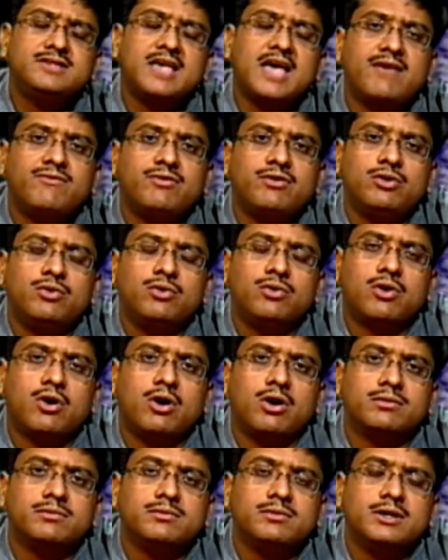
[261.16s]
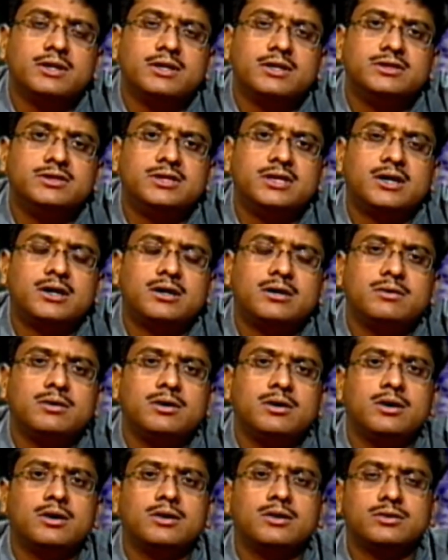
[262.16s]
have a look on the
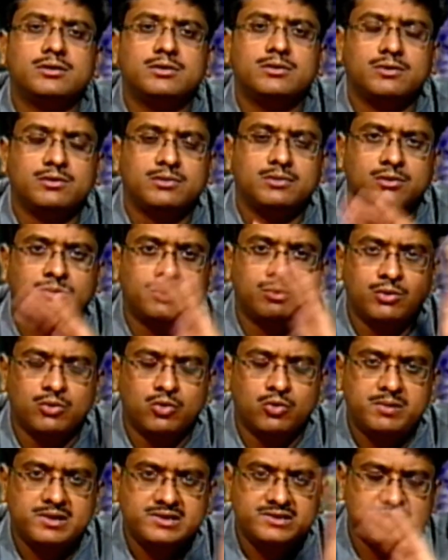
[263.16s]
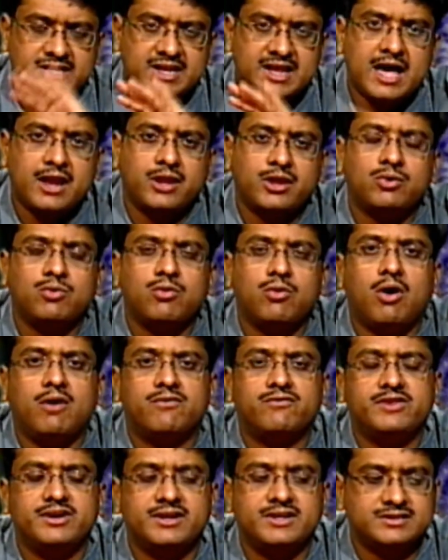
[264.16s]
global scenario
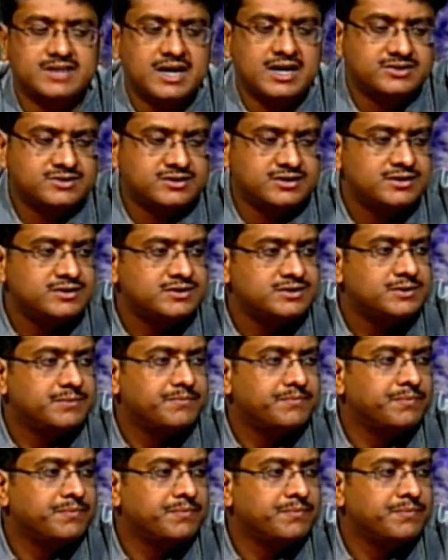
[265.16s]
of the disasters.